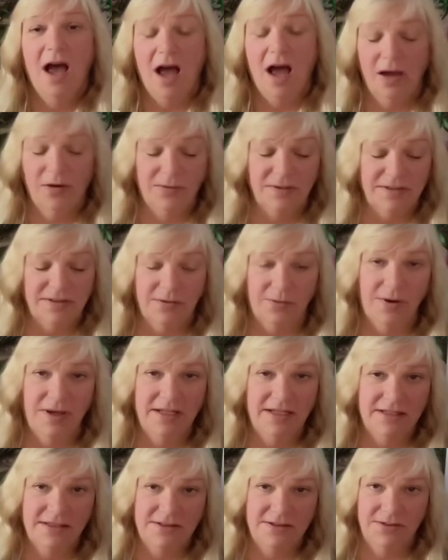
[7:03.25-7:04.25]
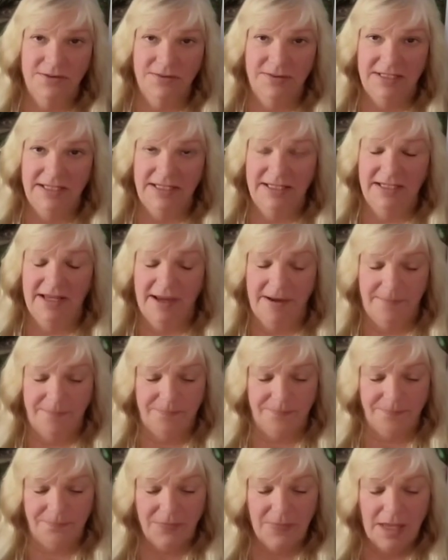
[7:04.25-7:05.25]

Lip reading: I always equate it to the